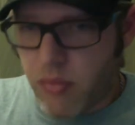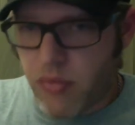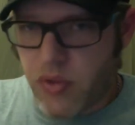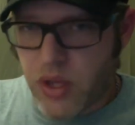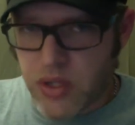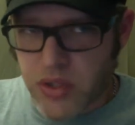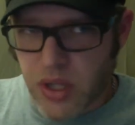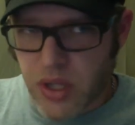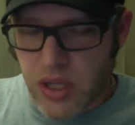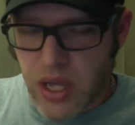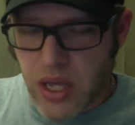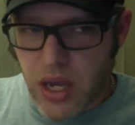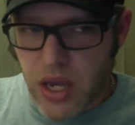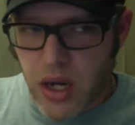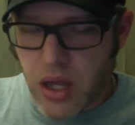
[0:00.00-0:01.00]
things like
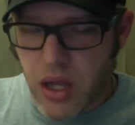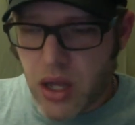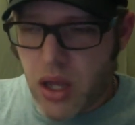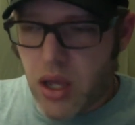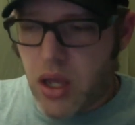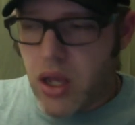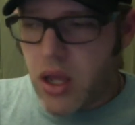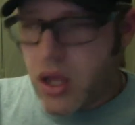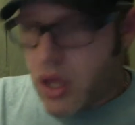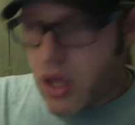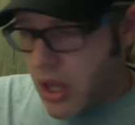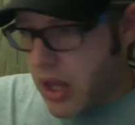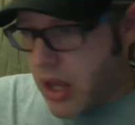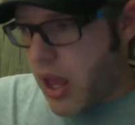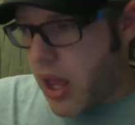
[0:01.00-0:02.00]
that,
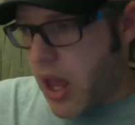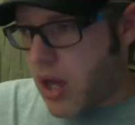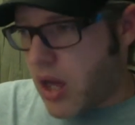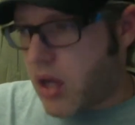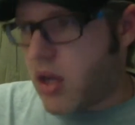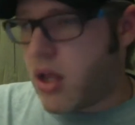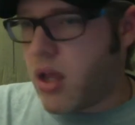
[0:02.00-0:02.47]
and